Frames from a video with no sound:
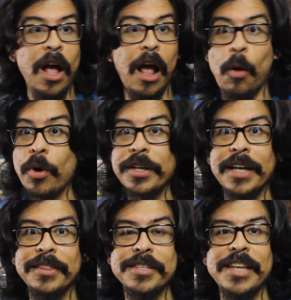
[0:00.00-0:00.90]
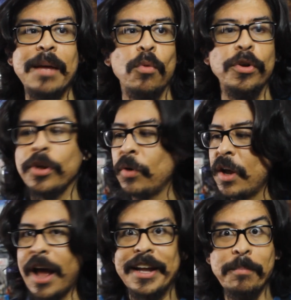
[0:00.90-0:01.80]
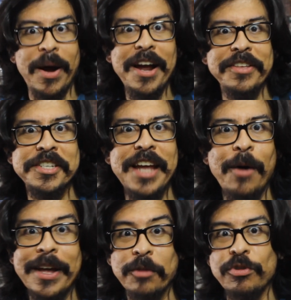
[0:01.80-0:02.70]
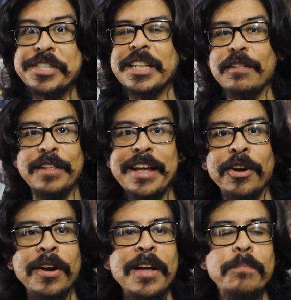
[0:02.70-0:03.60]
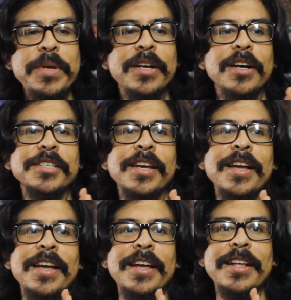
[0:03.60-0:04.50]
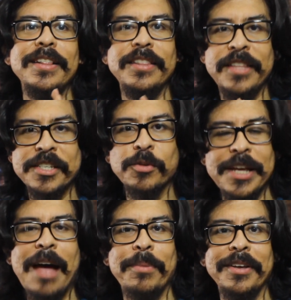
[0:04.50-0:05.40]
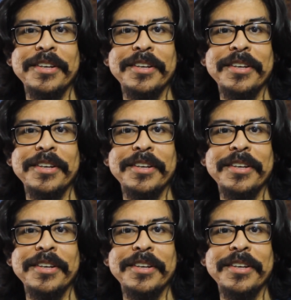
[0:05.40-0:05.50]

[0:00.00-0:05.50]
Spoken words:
I want to get this game, or I can buy this now and I could resell it later, because this is what's happening.